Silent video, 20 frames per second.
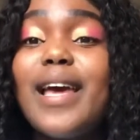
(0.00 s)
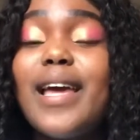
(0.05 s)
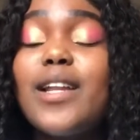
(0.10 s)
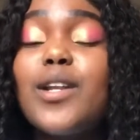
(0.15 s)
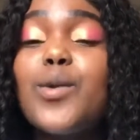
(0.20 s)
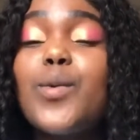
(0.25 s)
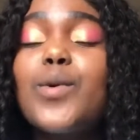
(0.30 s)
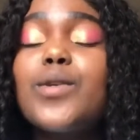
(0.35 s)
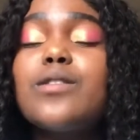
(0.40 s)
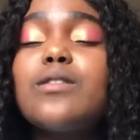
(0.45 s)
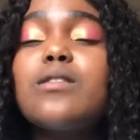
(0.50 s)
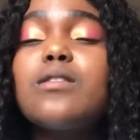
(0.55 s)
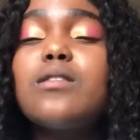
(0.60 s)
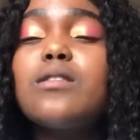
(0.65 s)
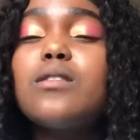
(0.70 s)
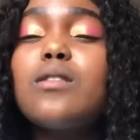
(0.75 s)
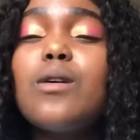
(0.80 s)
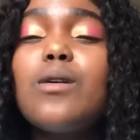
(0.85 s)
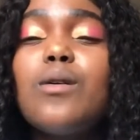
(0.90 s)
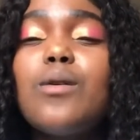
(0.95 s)
and it was
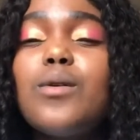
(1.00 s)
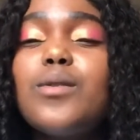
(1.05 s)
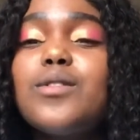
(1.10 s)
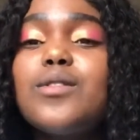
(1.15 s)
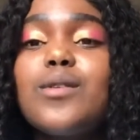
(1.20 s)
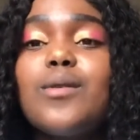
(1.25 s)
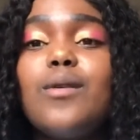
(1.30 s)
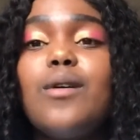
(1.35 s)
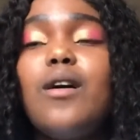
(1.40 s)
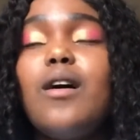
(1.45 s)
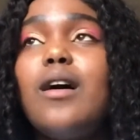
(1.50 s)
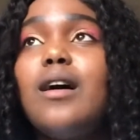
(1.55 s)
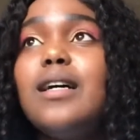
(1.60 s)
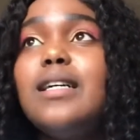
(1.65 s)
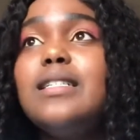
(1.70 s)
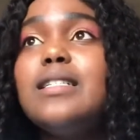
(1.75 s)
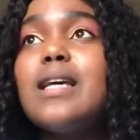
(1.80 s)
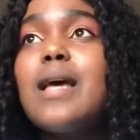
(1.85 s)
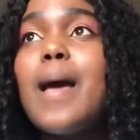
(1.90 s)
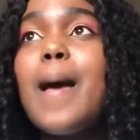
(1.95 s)
so
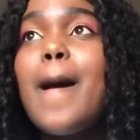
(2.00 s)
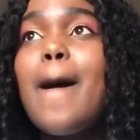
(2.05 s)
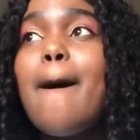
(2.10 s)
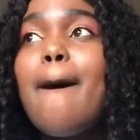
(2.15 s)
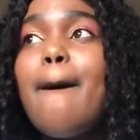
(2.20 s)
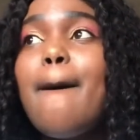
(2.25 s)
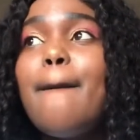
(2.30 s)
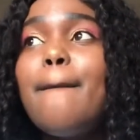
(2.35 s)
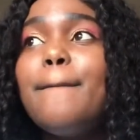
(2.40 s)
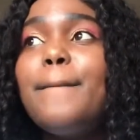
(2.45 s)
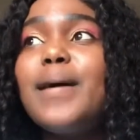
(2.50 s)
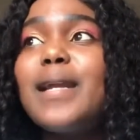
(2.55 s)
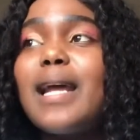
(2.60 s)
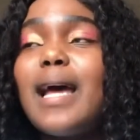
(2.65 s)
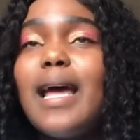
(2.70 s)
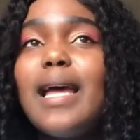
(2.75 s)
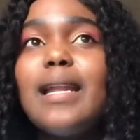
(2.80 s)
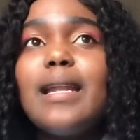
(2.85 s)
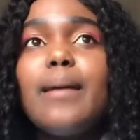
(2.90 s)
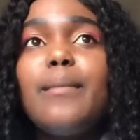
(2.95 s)
hard.
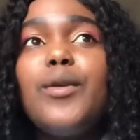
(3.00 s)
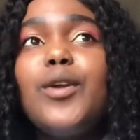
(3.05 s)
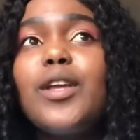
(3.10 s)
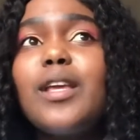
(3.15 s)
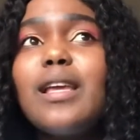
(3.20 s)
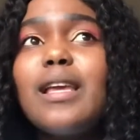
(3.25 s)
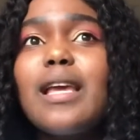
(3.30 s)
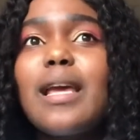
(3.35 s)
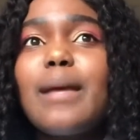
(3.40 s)
And I'm looking